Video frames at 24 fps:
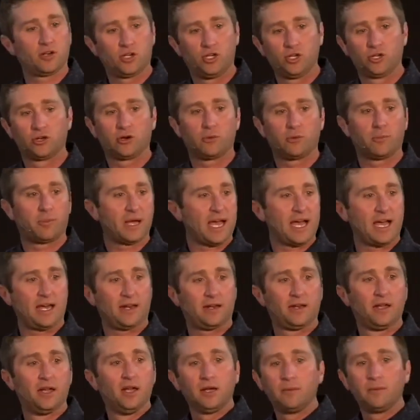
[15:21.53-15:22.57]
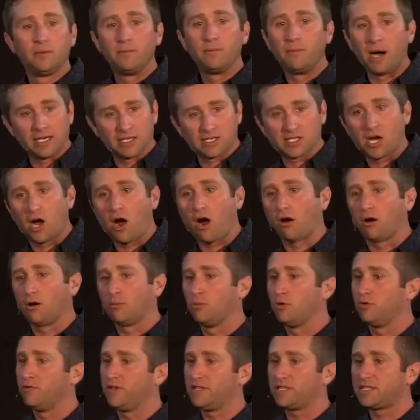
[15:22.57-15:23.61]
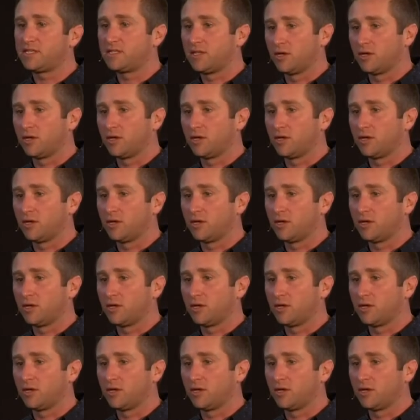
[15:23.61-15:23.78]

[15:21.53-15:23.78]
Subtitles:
good or bad, minus horror movies.